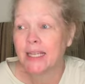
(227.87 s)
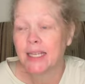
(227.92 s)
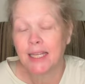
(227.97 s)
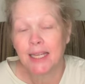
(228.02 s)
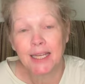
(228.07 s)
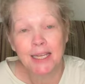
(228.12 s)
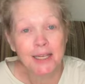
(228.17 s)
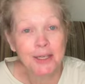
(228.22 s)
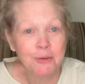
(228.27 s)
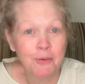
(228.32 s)

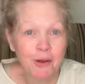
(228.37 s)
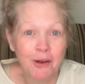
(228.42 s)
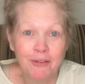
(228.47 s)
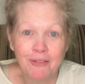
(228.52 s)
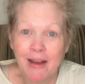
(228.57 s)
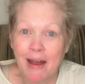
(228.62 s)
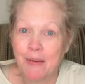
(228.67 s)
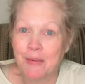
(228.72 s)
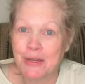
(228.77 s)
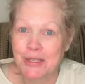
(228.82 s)
10, and 12
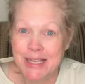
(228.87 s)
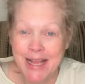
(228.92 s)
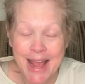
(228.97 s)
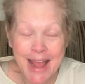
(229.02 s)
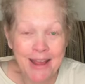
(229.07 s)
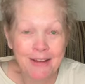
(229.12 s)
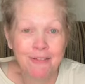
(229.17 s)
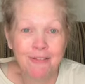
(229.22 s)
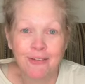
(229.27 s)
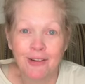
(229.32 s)
hours
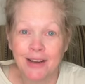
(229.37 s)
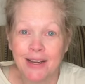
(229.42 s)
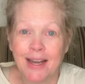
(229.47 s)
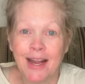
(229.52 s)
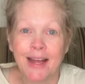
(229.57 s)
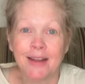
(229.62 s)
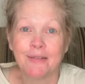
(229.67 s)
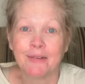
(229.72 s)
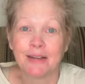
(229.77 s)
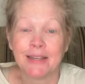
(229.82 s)
every
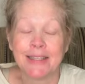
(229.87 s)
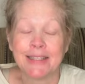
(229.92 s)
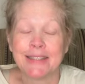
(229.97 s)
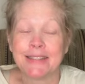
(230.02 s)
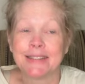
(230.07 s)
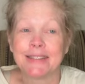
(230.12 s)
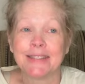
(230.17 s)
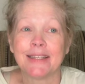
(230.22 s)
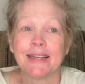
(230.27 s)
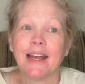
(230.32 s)
day
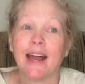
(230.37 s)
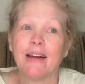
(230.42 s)
religiously.